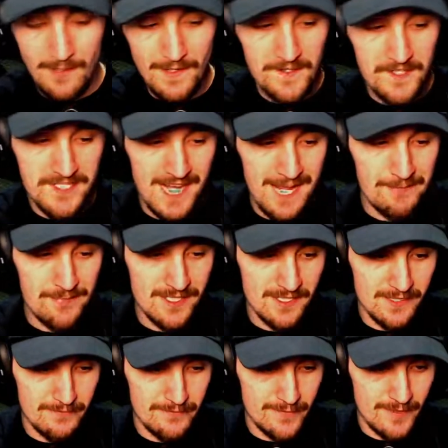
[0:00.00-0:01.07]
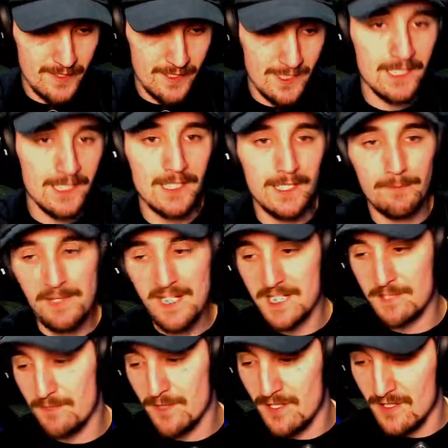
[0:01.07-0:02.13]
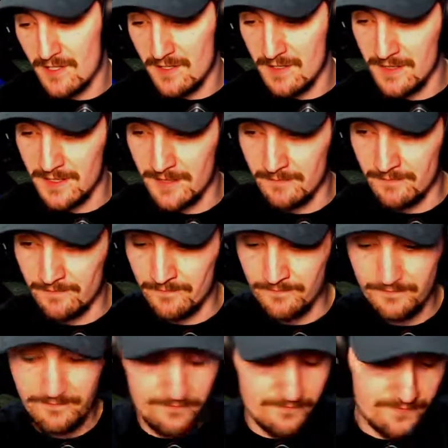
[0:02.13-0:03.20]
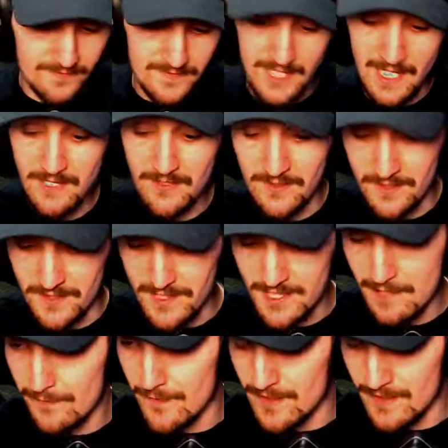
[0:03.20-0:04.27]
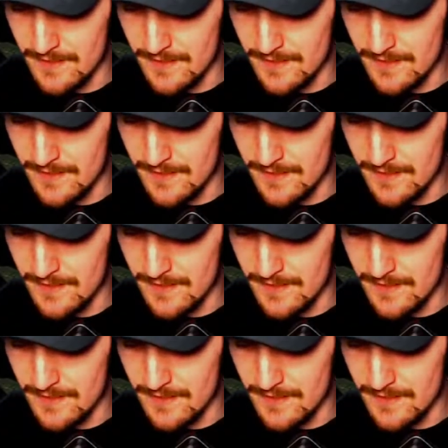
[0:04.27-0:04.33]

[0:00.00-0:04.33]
we're on the topic of baseball and Tigers and stuff,